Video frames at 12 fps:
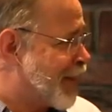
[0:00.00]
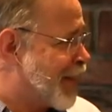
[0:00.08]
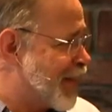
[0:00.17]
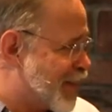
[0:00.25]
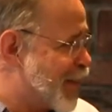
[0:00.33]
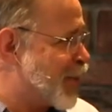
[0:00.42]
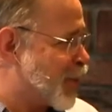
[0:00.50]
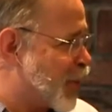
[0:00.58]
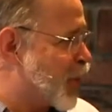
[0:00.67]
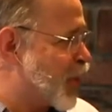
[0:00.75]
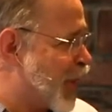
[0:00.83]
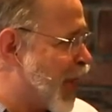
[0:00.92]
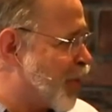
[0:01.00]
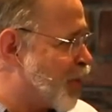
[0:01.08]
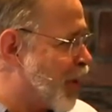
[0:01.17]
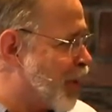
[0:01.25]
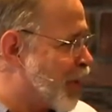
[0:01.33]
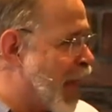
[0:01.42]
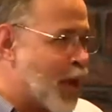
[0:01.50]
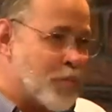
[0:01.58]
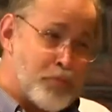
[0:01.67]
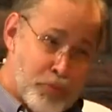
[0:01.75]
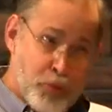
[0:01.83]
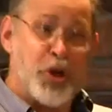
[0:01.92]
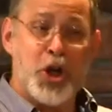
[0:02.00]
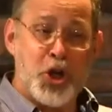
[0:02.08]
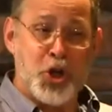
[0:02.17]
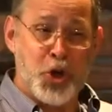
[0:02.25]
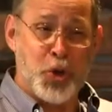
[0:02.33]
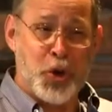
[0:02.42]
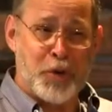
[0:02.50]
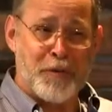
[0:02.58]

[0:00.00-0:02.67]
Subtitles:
he seeks to do that with. I'm pretty sure,